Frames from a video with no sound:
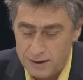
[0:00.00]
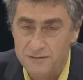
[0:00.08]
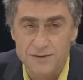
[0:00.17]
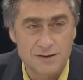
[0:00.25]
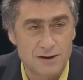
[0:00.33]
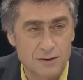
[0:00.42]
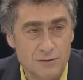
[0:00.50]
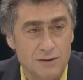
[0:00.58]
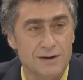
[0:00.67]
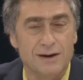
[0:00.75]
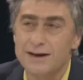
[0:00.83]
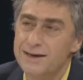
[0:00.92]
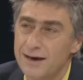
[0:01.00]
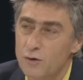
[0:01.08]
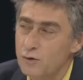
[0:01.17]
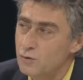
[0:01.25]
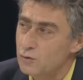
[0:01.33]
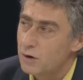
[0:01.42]
It's something
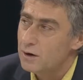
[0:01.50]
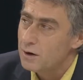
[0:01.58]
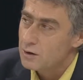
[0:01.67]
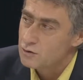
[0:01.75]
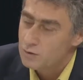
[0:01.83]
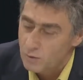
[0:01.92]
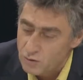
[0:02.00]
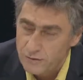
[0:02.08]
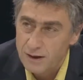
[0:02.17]
that has to be efficient.